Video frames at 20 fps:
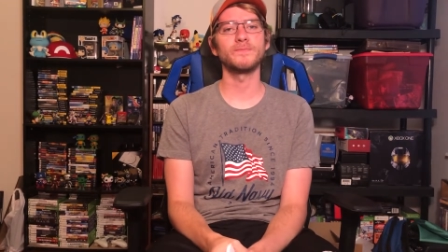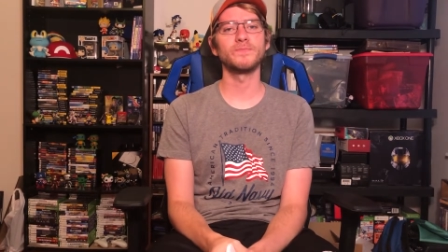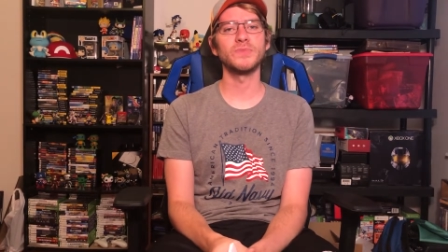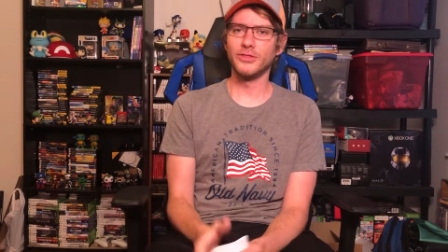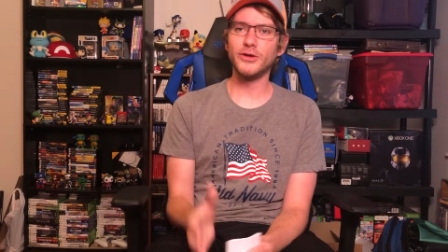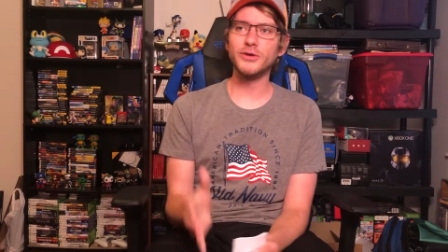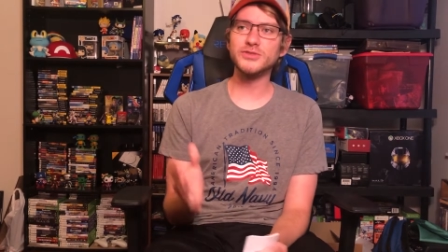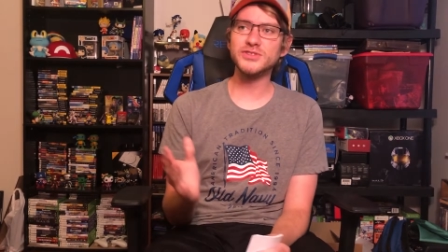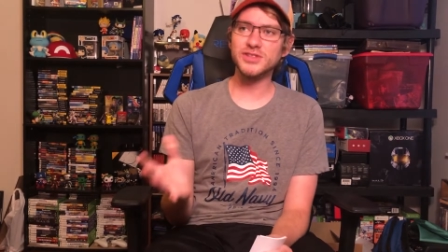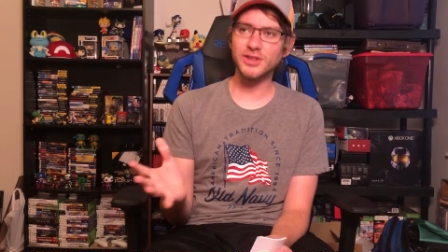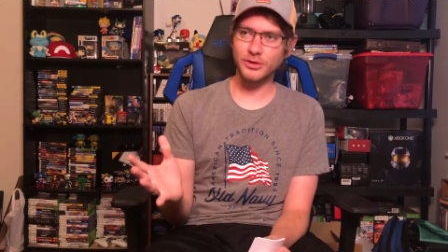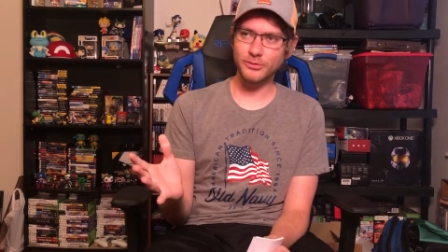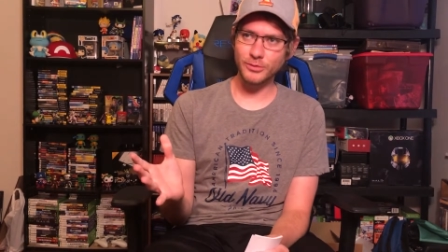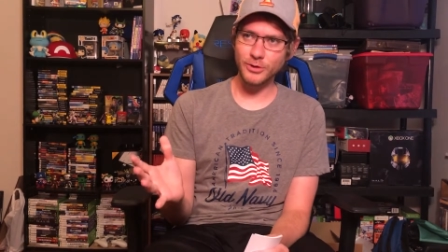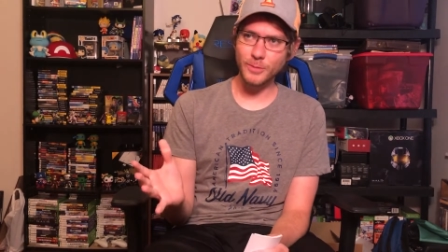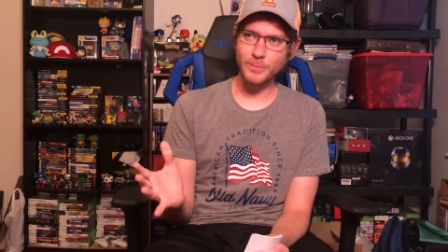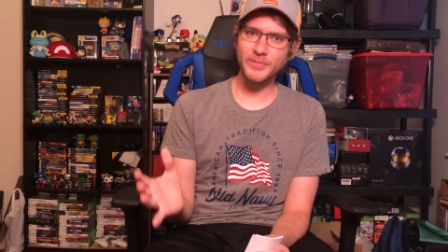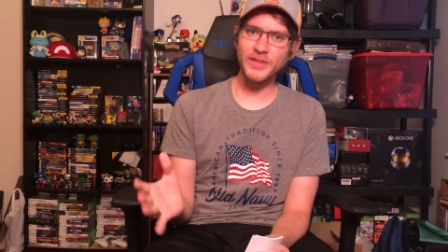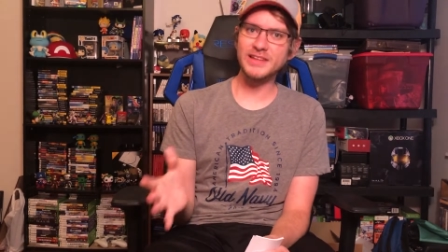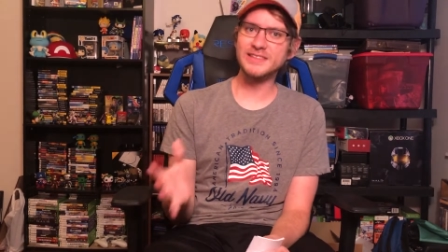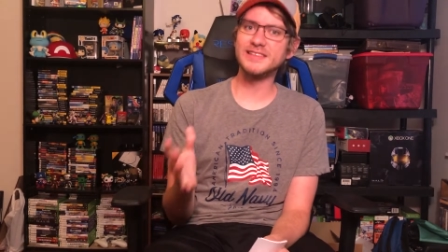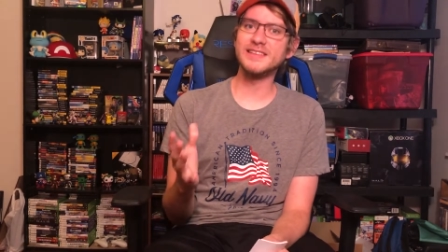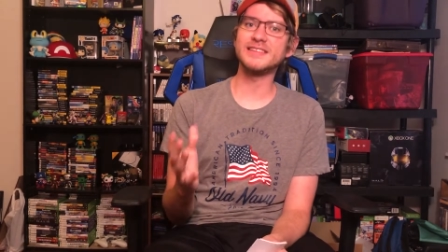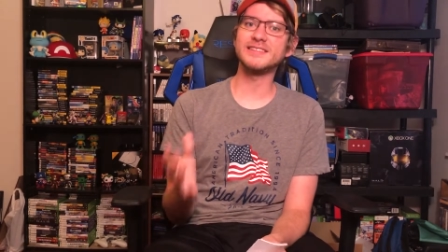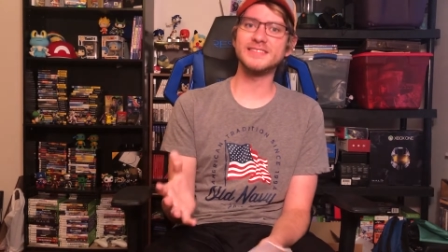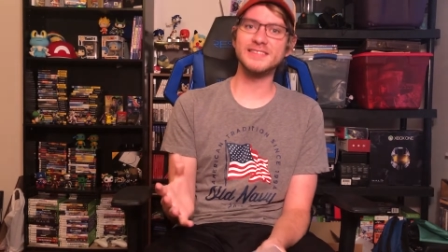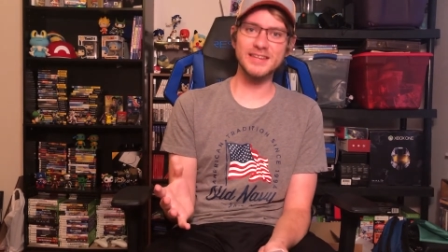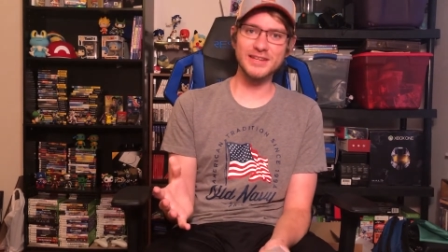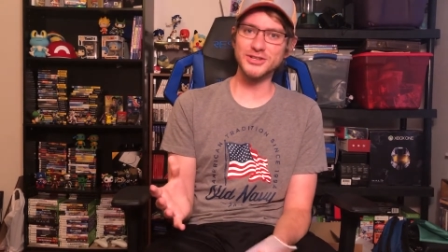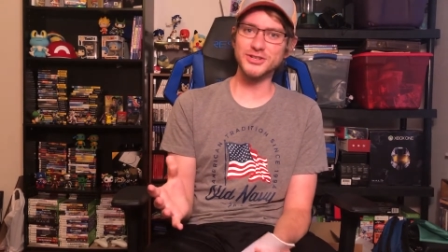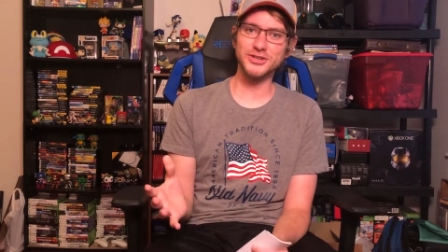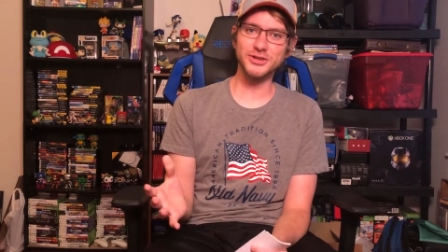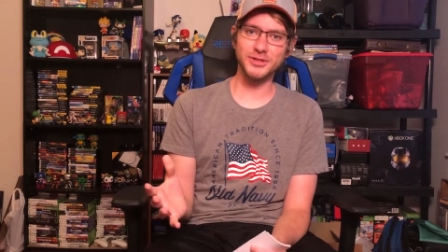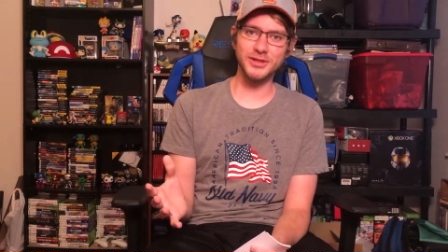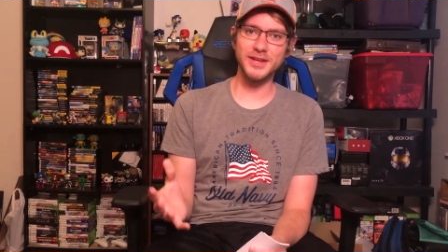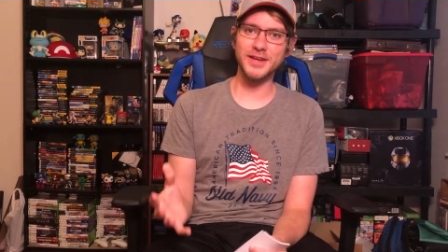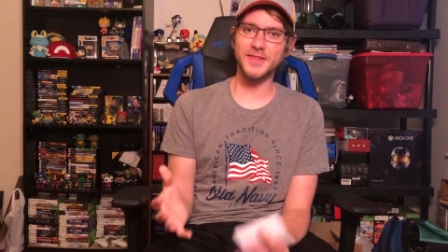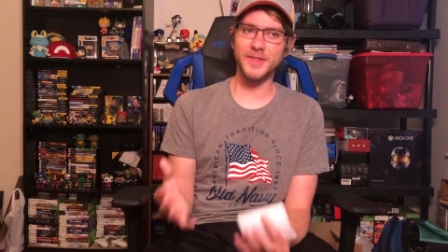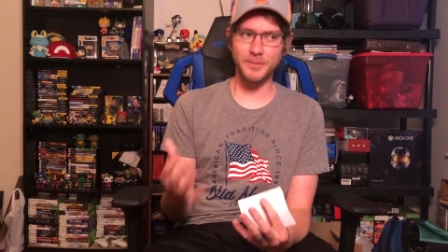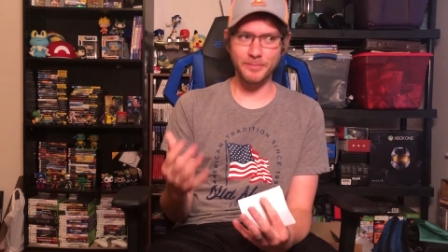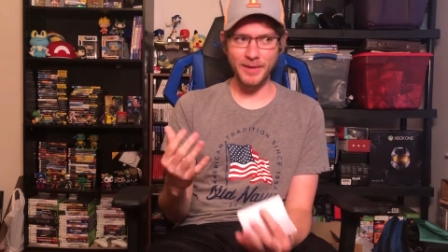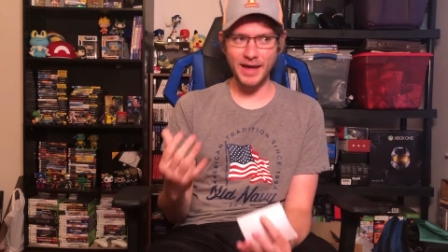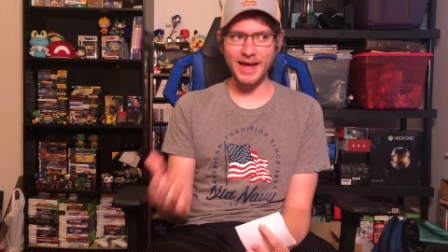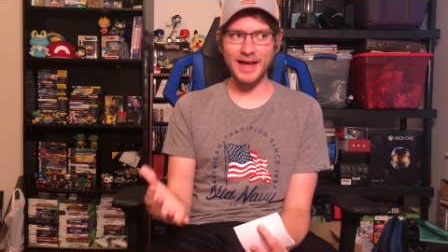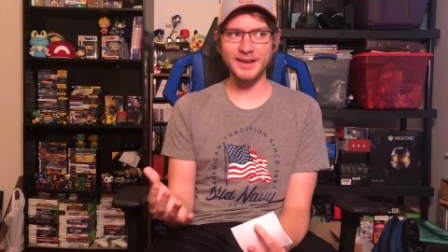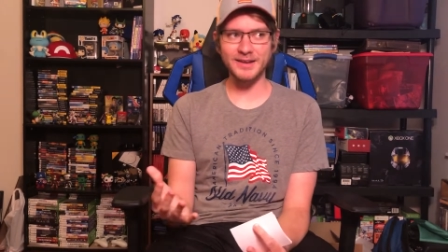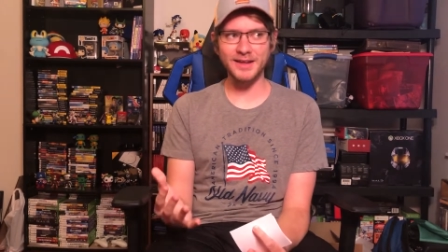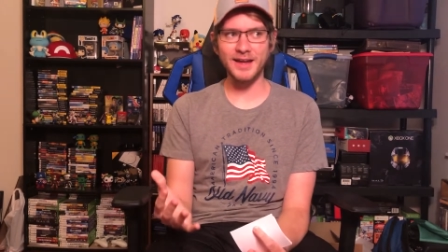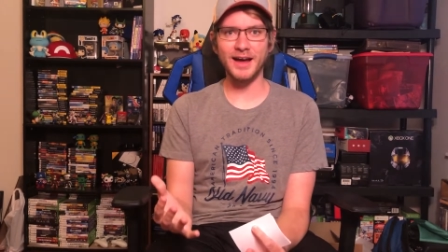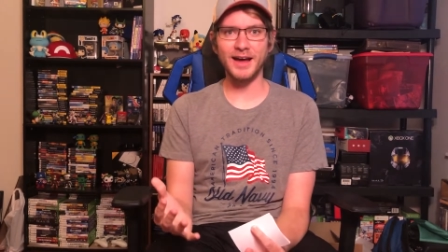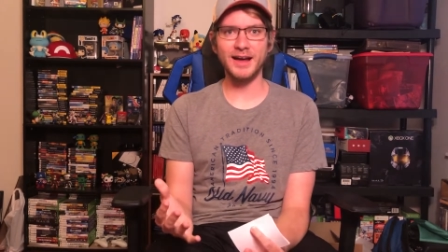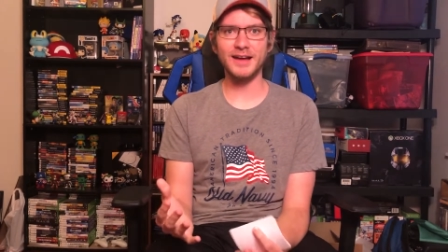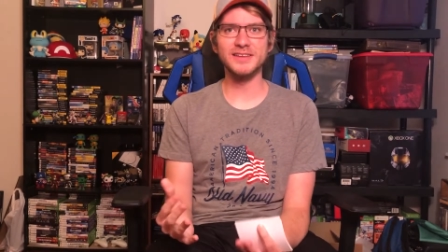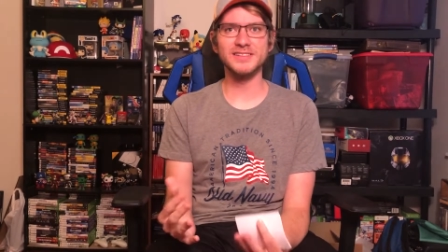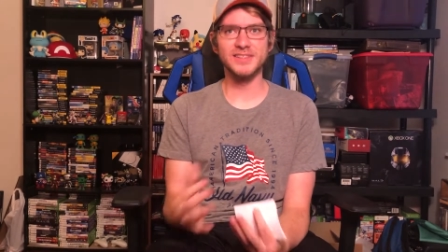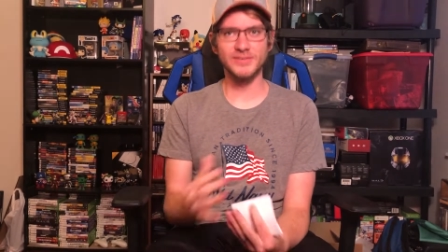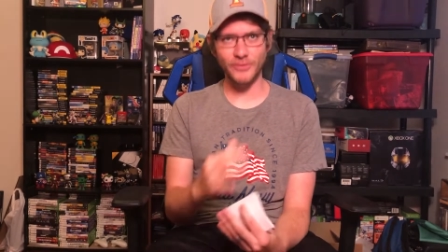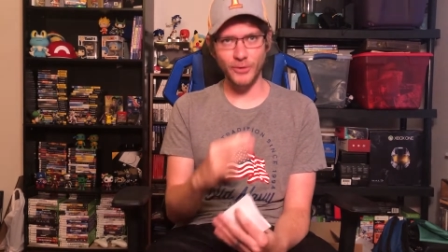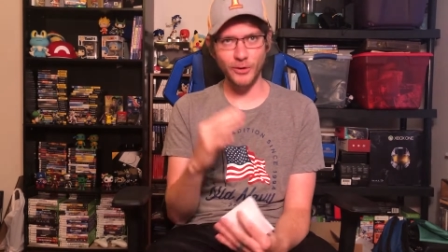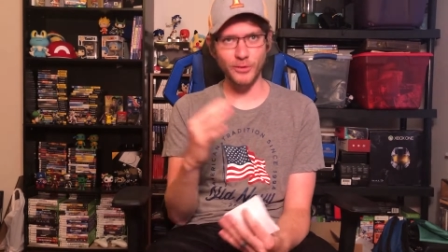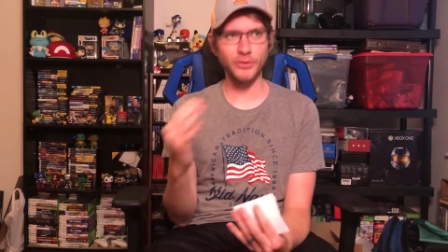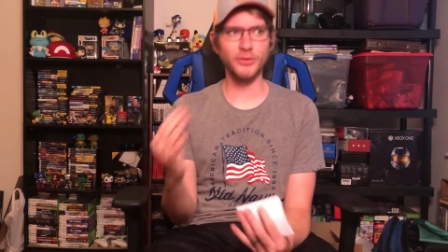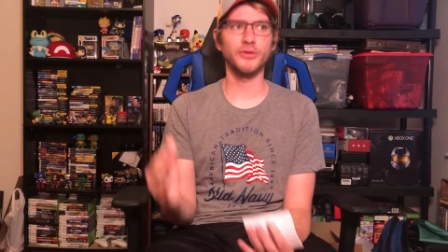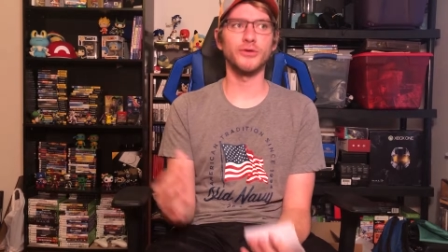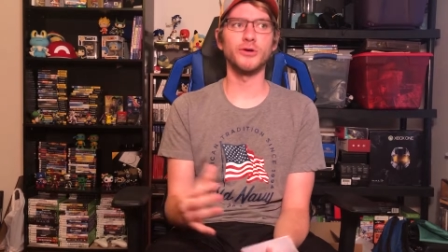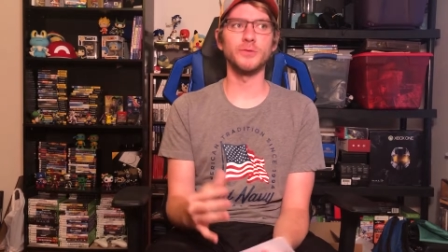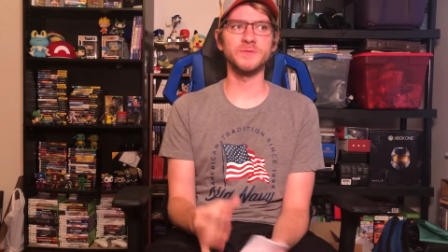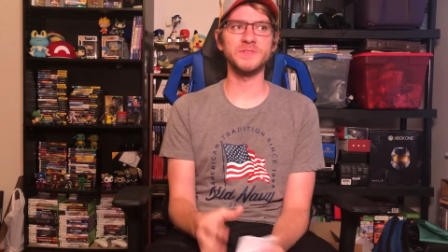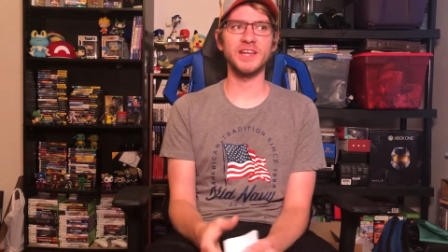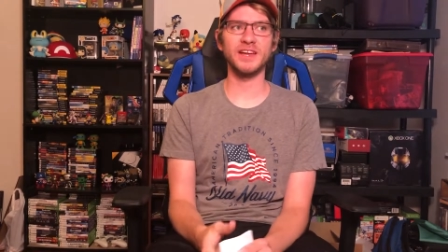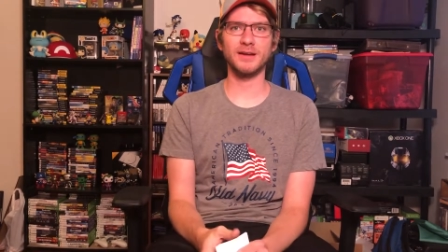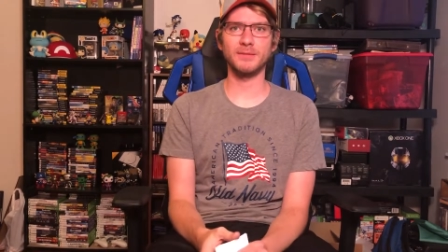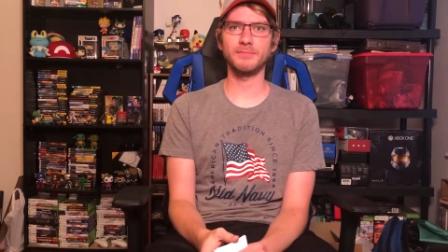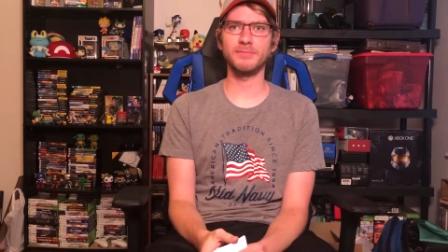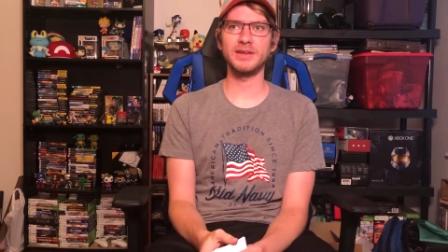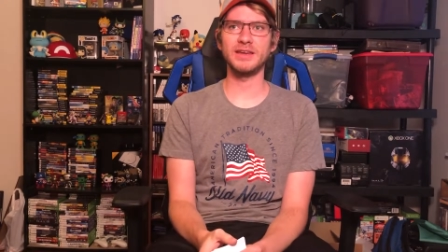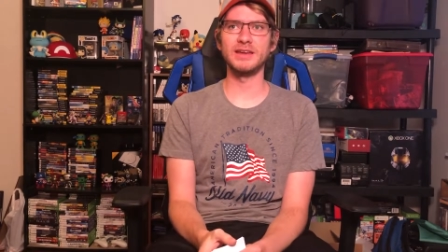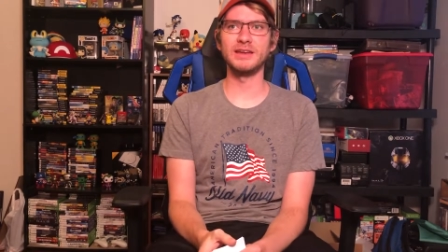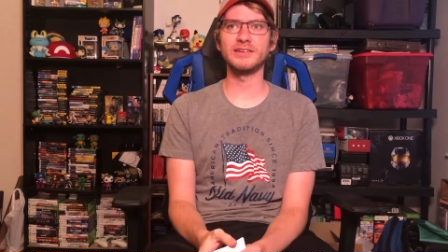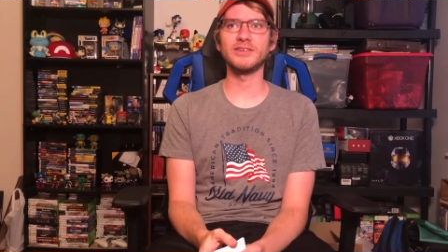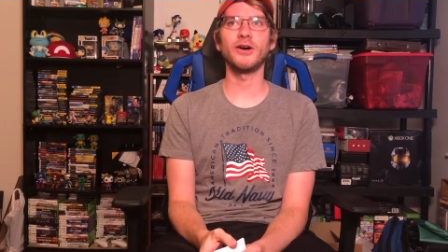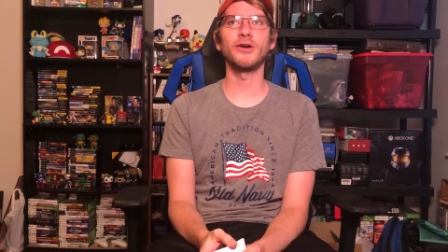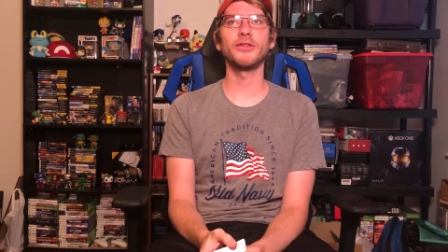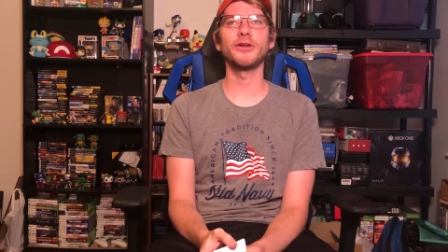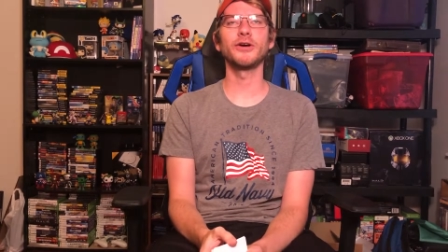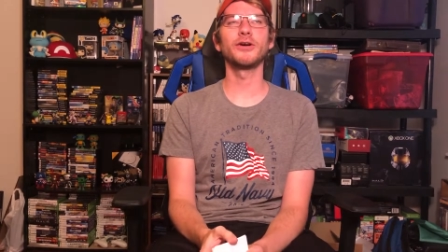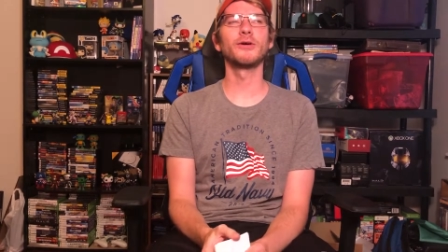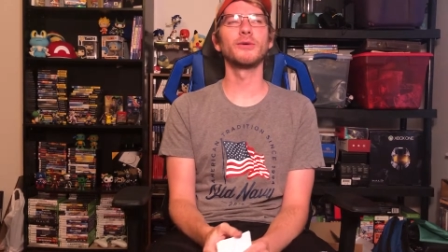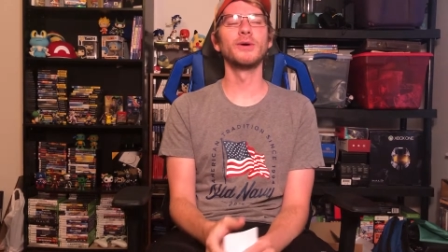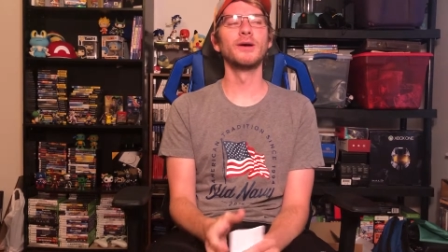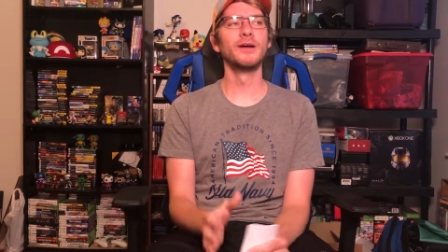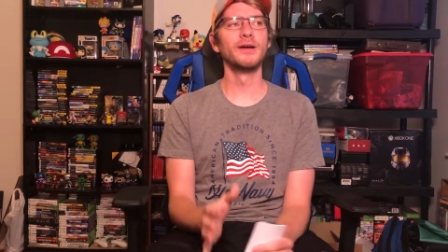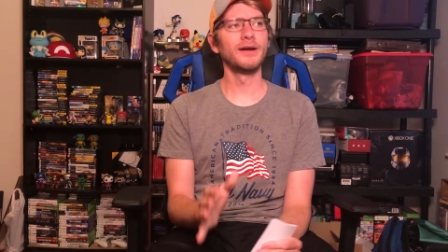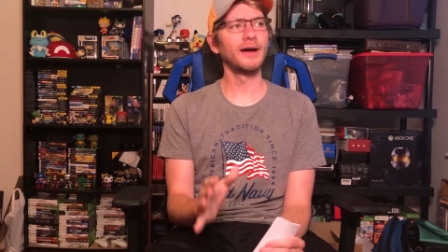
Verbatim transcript: There's the group that's essentially the bad guys of all the groups that compete, although